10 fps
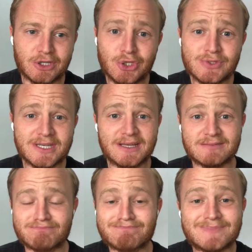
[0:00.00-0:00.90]
using
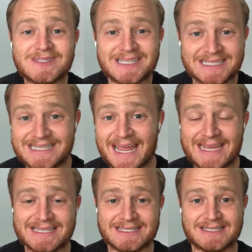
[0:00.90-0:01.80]

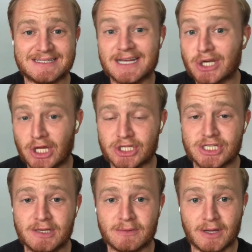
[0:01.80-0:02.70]
today's
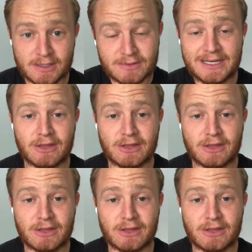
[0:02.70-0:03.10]
technology on a,